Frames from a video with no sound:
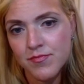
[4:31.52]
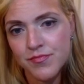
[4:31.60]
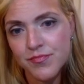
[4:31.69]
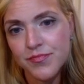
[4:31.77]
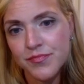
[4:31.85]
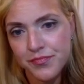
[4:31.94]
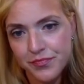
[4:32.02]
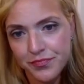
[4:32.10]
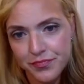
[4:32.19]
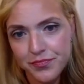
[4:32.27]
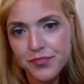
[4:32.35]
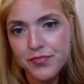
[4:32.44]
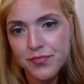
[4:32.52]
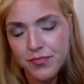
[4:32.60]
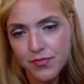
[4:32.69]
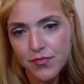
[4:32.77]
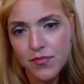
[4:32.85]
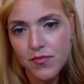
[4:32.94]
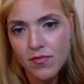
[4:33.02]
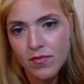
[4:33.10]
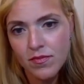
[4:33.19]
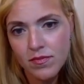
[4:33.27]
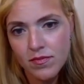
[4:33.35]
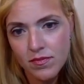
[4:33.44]

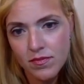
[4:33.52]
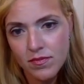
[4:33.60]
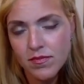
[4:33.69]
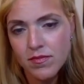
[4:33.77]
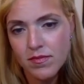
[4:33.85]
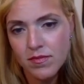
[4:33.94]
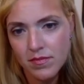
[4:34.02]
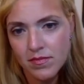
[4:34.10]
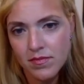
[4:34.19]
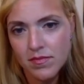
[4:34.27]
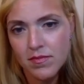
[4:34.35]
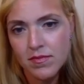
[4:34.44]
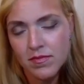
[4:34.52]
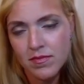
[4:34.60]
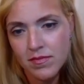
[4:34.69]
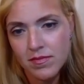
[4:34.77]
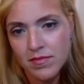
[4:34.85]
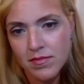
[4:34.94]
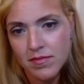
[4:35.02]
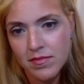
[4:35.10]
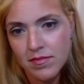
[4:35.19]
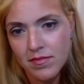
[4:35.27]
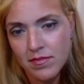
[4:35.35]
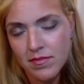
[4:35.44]

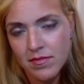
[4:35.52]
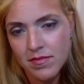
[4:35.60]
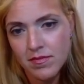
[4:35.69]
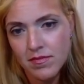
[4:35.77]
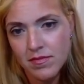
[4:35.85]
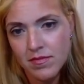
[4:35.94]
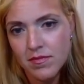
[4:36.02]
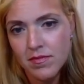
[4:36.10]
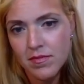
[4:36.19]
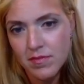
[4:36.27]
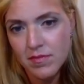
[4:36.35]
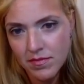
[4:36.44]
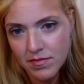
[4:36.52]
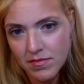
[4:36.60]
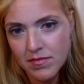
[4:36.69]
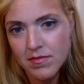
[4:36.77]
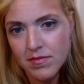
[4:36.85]
No words are spoken by the person on screen.